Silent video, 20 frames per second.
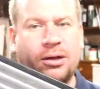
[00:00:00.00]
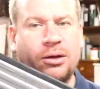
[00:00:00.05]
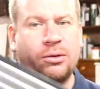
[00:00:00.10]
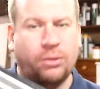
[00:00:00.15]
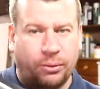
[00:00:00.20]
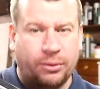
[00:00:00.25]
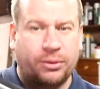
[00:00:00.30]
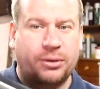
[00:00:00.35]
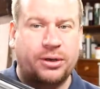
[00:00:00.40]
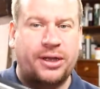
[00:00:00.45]

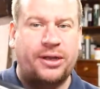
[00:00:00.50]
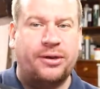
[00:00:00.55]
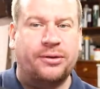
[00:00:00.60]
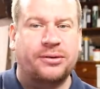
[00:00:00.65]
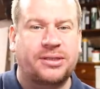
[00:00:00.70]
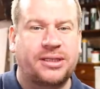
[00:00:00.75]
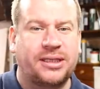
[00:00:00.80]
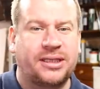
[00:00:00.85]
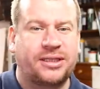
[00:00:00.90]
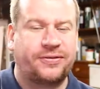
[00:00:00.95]
What we're going to
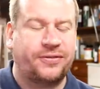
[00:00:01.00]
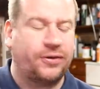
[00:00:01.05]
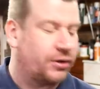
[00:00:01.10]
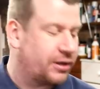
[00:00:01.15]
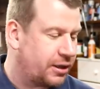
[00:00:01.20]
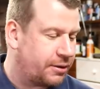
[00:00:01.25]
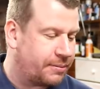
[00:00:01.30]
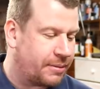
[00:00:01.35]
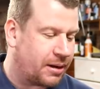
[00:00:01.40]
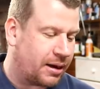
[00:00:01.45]
use this for,
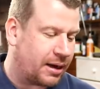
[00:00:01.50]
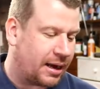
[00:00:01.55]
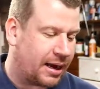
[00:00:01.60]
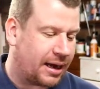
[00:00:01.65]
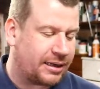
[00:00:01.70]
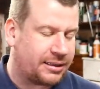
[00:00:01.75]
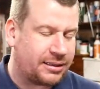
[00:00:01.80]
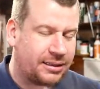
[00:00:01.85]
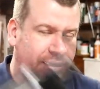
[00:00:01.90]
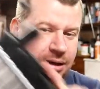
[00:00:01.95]
you might
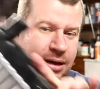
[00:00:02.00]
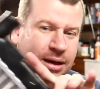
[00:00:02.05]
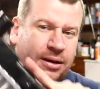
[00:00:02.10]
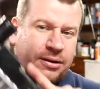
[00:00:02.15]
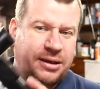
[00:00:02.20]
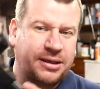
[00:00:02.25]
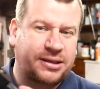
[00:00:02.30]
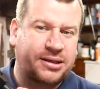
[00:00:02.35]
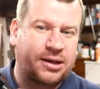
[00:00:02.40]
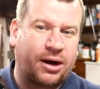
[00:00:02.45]
add.
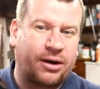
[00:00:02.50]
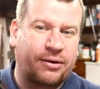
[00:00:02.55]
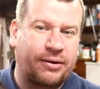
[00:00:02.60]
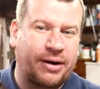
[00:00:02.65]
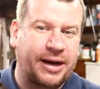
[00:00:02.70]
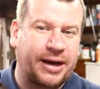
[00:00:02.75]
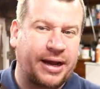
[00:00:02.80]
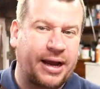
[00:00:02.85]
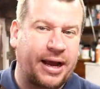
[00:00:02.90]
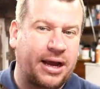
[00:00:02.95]
These car
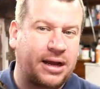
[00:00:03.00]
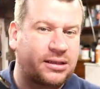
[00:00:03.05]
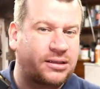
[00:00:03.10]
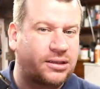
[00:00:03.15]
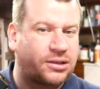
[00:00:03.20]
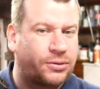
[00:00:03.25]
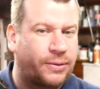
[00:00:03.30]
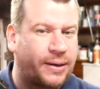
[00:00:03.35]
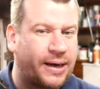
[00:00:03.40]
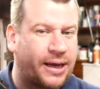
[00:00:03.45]
radiators
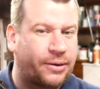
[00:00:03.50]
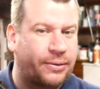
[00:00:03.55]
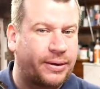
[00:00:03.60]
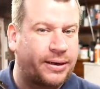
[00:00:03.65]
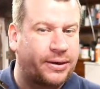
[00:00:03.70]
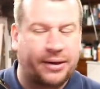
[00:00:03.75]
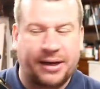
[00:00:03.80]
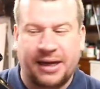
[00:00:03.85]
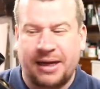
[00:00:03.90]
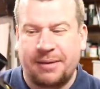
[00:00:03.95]
are 20 quid
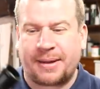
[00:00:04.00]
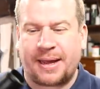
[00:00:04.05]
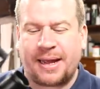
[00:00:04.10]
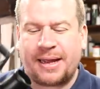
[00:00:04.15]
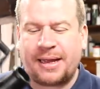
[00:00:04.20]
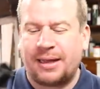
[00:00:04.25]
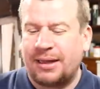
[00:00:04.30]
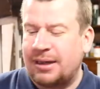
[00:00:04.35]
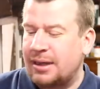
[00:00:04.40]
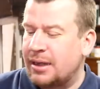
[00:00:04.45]
on
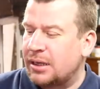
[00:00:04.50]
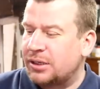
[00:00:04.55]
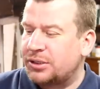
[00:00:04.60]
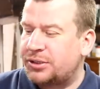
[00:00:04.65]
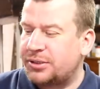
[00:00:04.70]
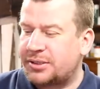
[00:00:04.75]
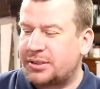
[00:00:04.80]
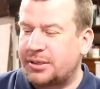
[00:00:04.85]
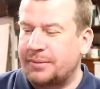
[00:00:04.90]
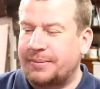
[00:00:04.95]
eBay,
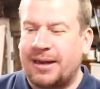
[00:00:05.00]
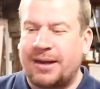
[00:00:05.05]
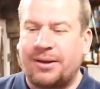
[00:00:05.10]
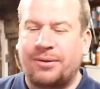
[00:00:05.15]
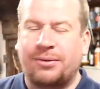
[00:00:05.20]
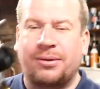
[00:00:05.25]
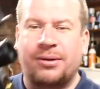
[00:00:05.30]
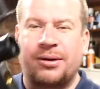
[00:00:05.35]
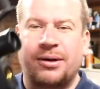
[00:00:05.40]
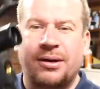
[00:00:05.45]
just
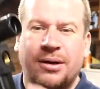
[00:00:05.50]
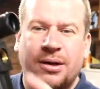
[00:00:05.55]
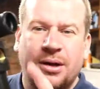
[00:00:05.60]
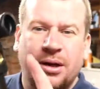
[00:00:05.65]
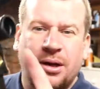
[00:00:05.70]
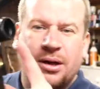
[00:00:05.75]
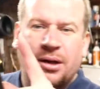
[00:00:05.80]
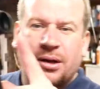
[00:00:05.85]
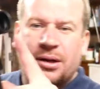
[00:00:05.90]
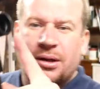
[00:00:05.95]
about.
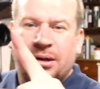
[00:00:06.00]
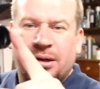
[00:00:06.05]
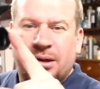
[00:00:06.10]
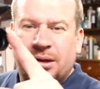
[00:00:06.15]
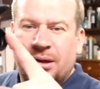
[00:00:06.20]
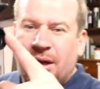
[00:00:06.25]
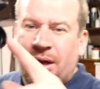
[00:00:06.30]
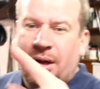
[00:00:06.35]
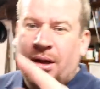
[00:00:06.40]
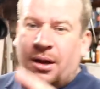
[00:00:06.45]

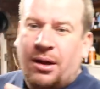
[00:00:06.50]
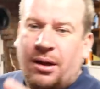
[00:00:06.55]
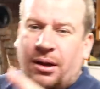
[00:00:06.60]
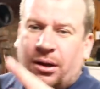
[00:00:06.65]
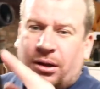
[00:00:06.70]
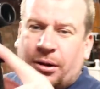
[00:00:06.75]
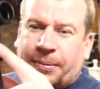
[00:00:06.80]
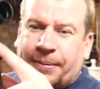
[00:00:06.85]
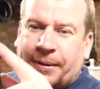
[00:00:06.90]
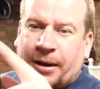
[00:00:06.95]

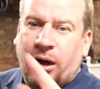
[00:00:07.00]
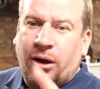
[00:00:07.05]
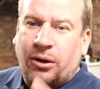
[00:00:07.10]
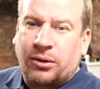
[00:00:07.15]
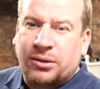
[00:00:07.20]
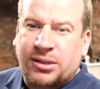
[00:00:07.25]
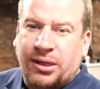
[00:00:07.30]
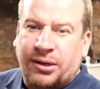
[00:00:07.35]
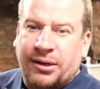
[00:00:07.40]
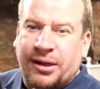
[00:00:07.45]
Couple of
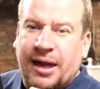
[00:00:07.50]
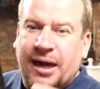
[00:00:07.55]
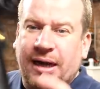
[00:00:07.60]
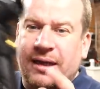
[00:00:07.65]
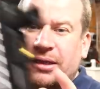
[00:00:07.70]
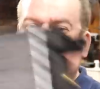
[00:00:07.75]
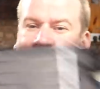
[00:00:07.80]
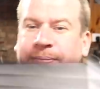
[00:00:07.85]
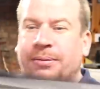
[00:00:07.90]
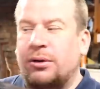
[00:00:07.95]
holes on the
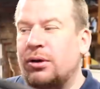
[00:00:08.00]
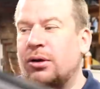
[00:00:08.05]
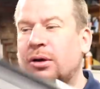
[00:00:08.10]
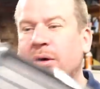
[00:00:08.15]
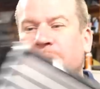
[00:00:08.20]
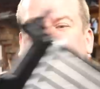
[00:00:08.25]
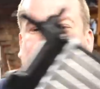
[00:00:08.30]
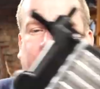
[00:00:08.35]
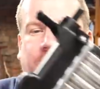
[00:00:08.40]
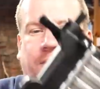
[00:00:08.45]
end to bung
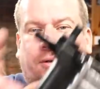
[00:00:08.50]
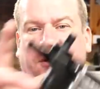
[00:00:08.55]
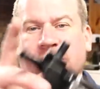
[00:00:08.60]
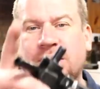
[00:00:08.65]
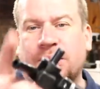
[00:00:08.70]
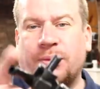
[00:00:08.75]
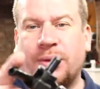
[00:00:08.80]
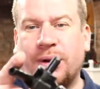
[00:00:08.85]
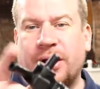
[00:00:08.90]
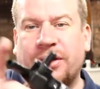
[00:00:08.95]
up, there's
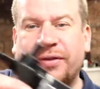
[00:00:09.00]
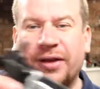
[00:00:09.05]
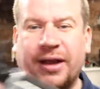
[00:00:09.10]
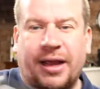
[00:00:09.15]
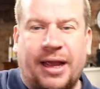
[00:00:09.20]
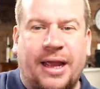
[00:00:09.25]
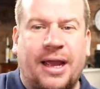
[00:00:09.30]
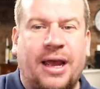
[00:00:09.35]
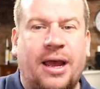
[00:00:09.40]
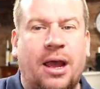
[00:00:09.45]
also one over
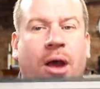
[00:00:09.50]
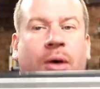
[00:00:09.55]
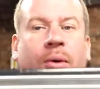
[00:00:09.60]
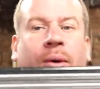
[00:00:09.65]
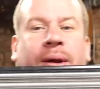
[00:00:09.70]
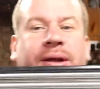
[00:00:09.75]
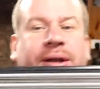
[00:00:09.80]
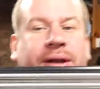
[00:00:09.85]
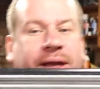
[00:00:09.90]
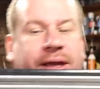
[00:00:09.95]
here.
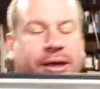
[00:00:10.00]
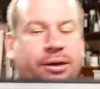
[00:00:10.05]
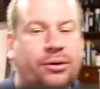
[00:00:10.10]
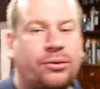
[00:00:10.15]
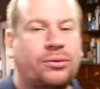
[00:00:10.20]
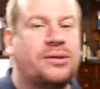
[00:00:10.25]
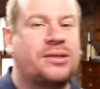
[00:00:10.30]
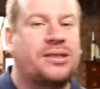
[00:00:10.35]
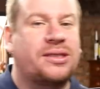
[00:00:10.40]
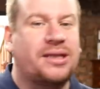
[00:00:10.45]
We're going to
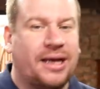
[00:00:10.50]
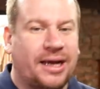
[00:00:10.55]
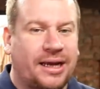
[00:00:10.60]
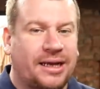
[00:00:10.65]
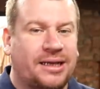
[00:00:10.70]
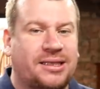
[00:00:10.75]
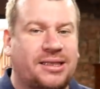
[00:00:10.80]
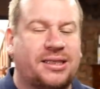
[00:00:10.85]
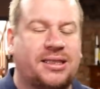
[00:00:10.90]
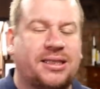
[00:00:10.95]
use
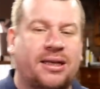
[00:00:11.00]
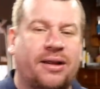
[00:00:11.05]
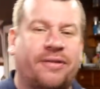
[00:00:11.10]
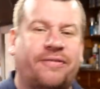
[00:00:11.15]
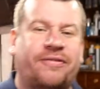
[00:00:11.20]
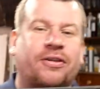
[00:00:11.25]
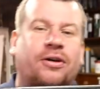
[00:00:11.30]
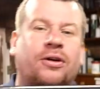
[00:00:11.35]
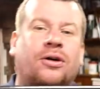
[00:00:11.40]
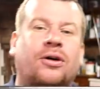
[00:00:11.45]
this
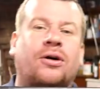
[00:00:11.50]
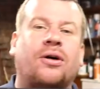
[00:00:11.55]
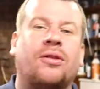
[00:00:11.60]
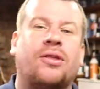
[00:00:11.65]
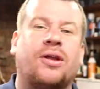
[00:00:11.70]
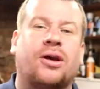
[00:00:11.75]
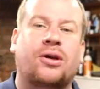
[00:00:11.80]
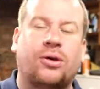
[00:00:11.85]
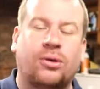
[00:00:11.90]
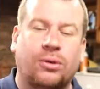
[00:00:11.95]
for
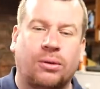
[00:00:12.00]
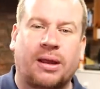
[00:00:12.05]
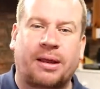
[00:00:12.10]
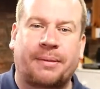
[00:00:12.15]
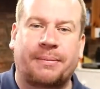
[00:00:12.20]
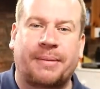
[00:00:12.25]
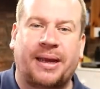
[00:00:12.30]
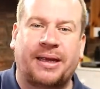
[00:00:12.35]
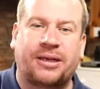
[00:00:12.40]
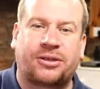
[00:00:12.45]
the
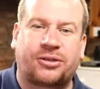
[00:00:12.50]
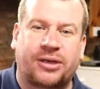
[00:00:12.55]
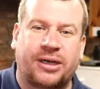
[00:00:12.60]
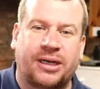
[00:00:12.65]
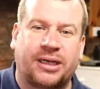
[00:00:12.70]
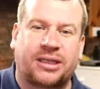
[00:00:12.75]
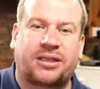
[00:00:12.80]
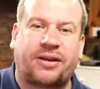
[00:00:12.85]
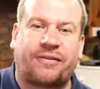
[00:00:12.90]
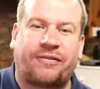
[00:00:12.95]
cooling
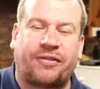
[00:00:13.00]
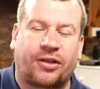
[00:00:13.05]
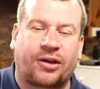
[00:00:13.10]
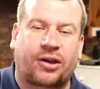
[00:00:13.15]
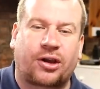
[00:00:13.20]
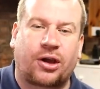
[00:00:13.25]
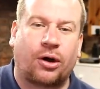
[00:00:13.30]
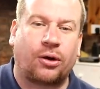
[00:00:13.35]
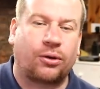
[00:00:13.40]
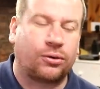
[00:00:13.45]
matrix for the
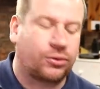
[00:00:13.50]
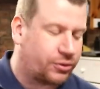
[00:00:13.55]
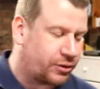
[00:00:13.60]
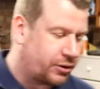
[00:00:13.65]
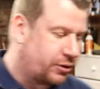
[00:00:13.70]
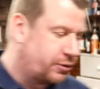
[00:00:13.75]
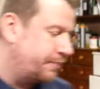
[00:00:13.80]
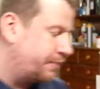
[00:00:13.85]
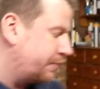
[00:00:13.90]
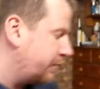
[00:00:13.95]
cold
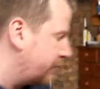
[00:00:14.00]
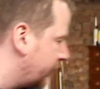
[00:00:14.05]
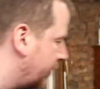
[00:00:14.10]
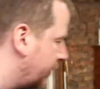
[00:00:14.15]
room.